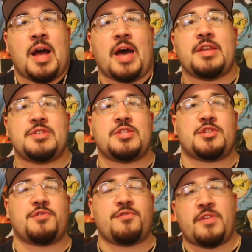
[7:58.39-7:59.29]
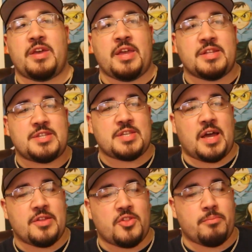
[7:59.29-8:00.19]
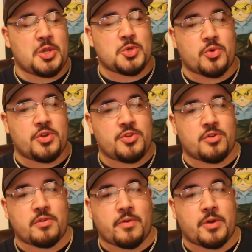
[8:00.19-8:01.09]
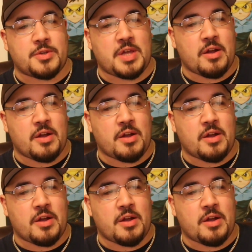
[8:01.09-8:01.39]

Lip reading: how does this fit inside the Metroid universe?